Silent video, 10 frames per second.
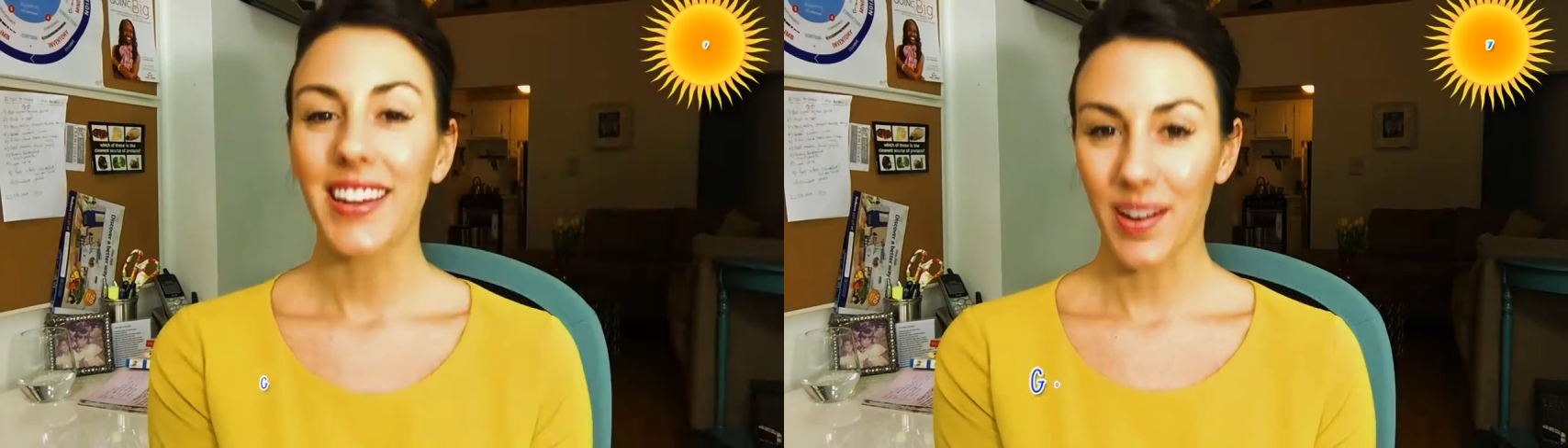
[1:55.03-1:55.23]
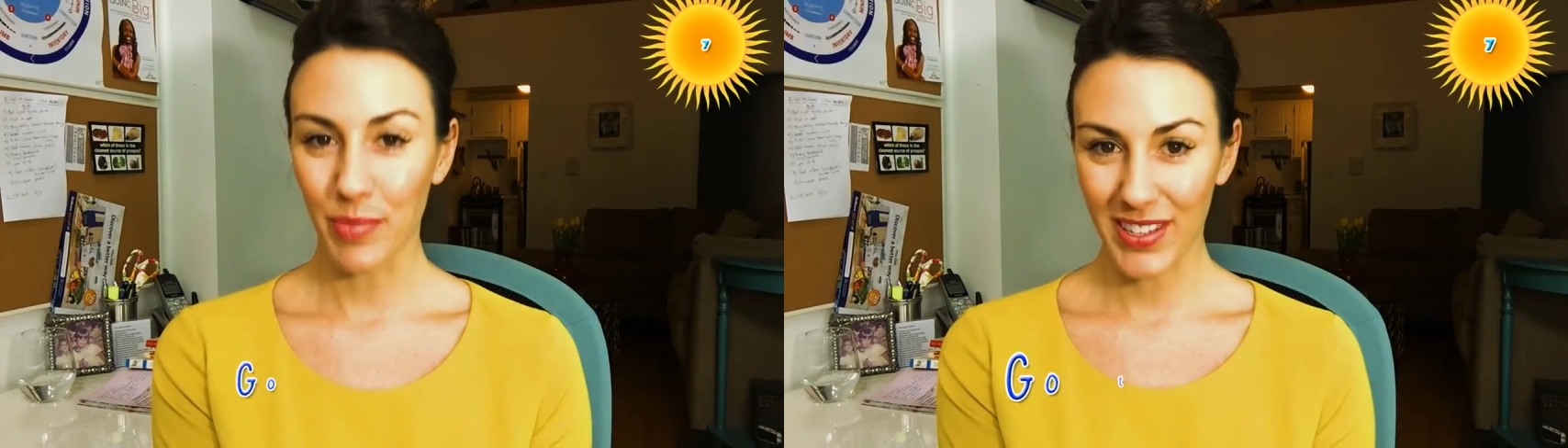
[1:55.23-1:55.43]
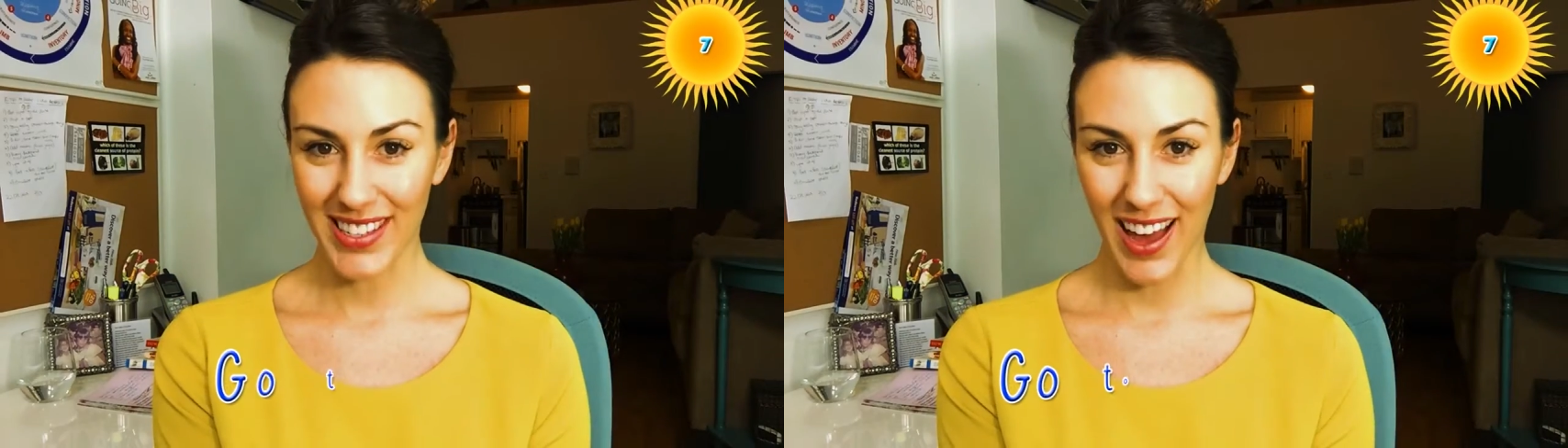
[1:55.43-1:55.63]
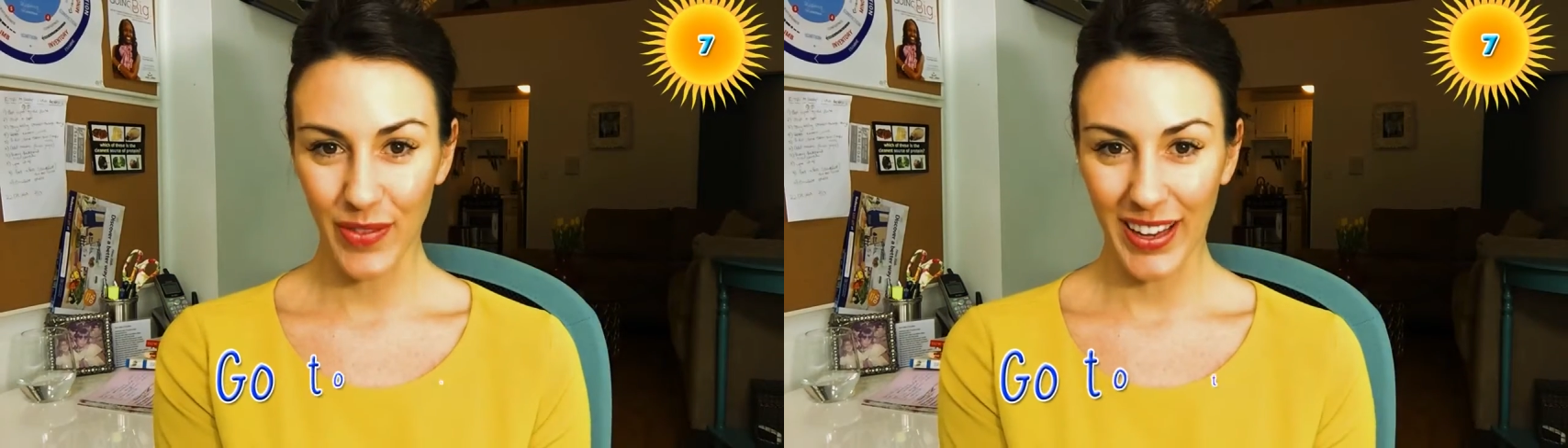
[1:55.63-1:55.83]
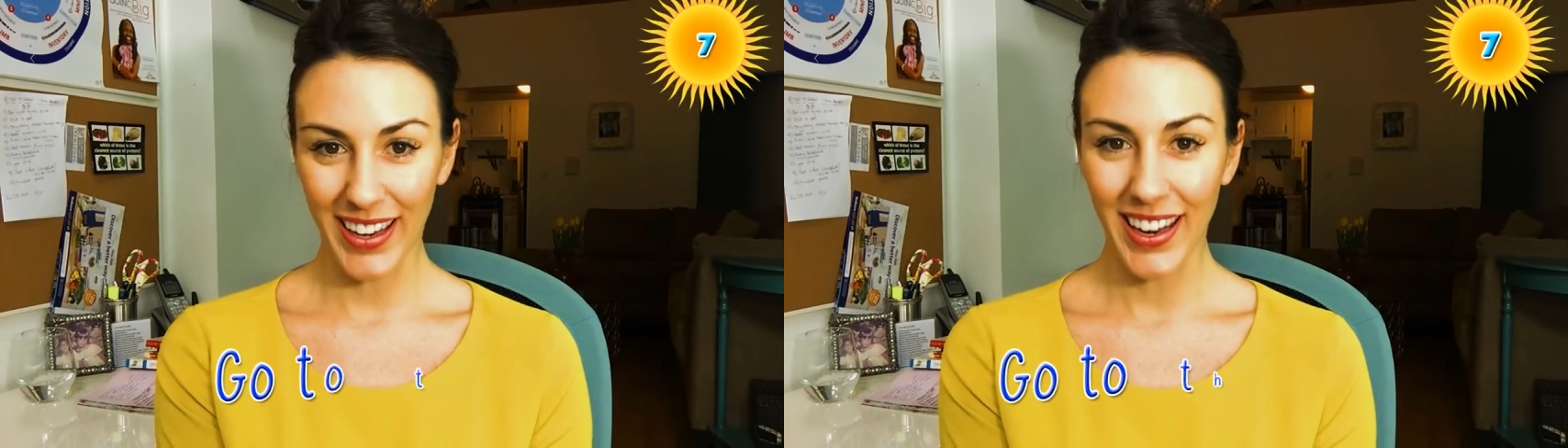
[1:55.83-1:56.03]
Number
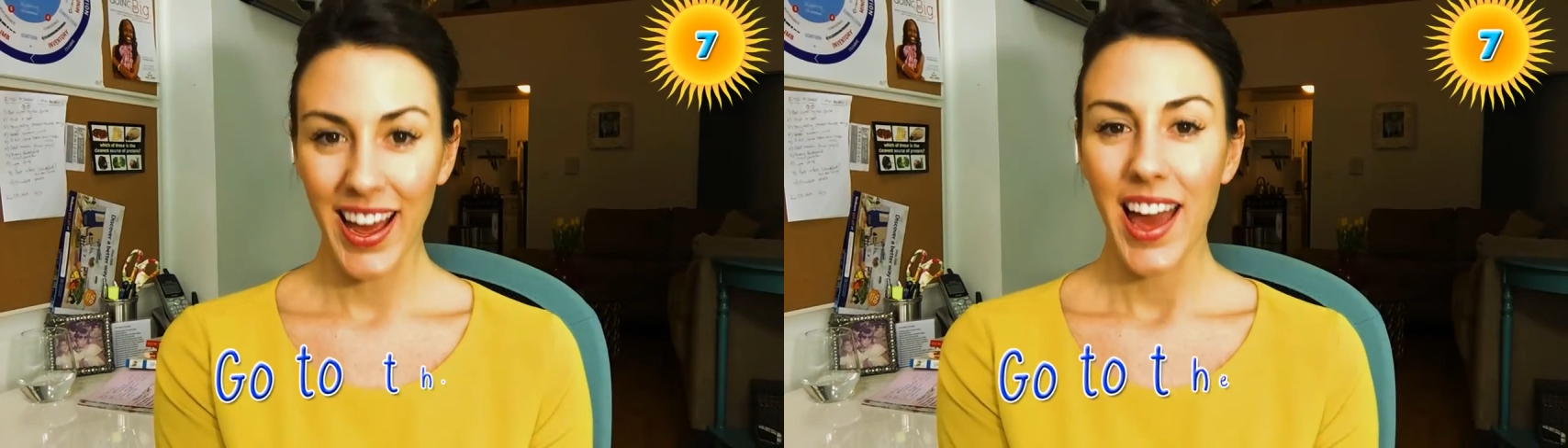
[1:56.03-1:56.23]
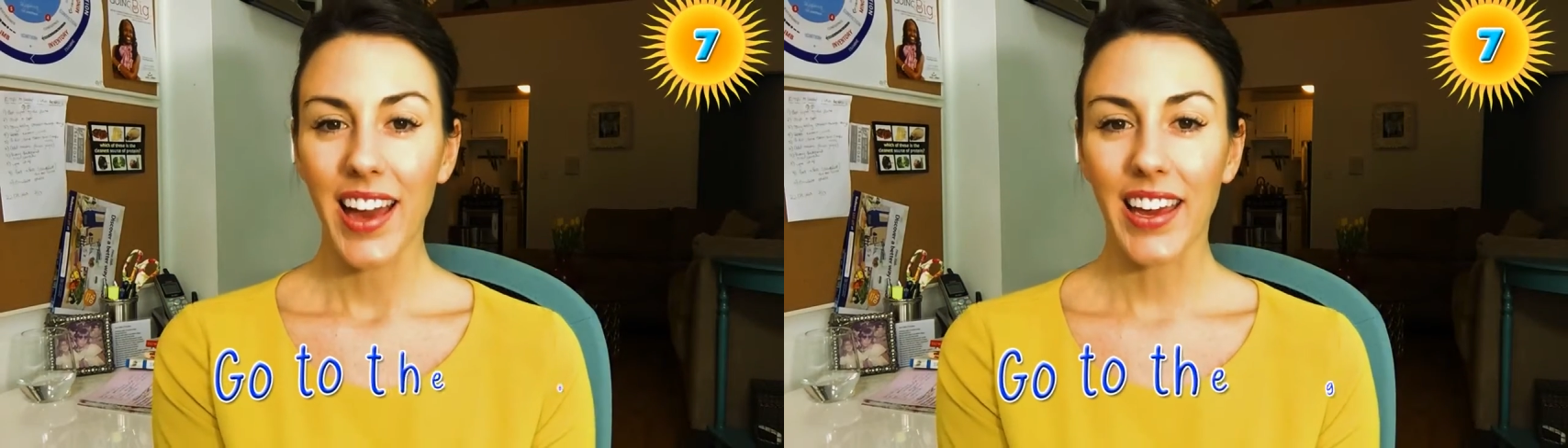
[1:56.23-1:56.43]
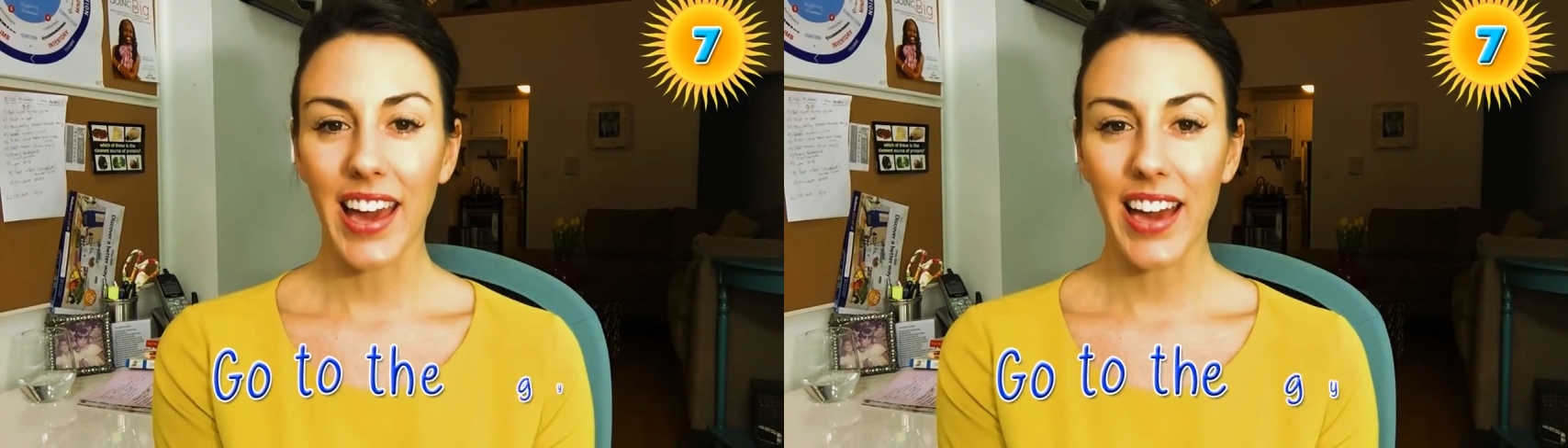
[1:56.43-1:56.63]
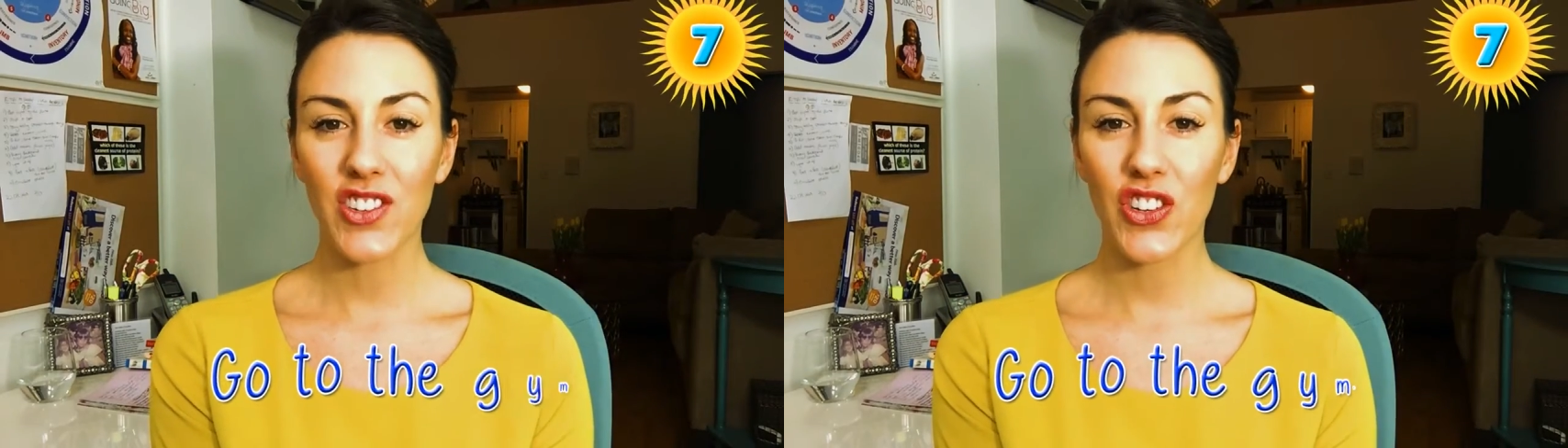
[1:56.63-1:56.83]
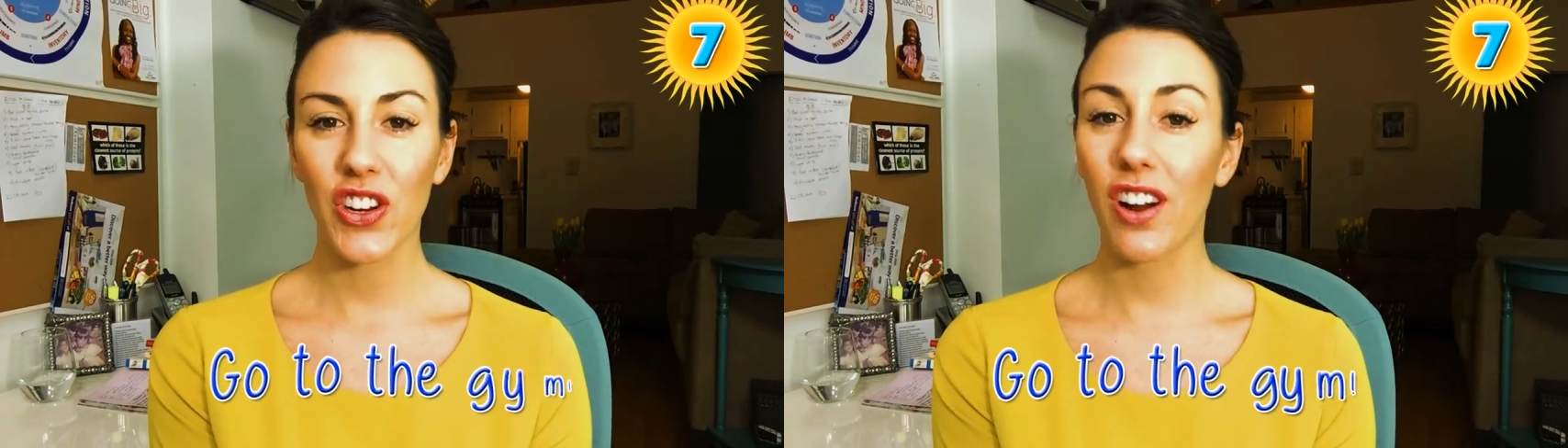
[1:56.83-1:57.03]
seven,
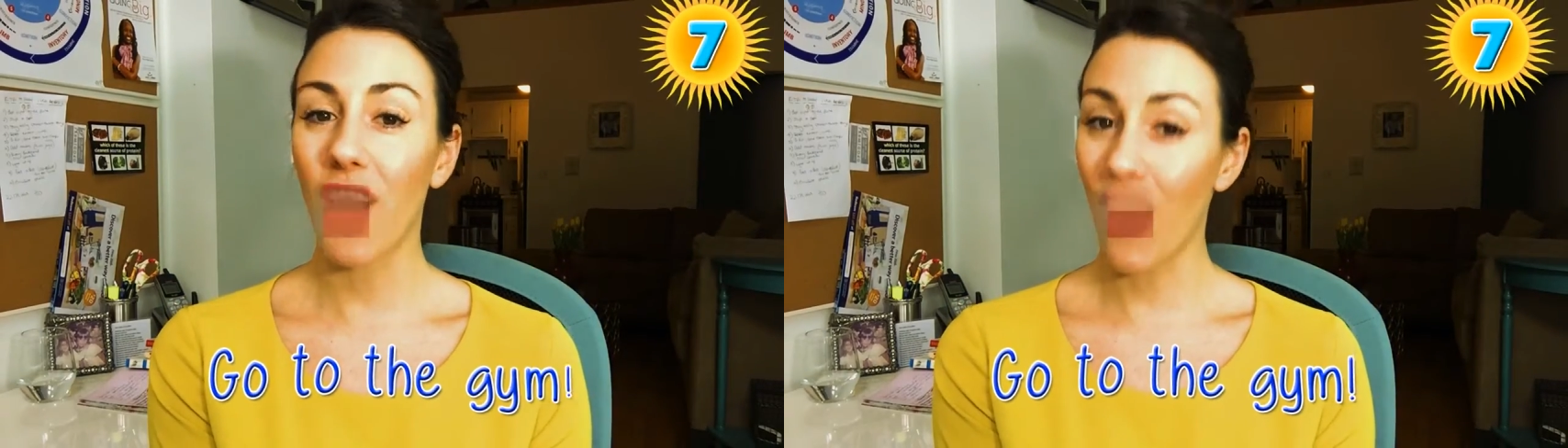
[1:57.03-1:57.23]
get your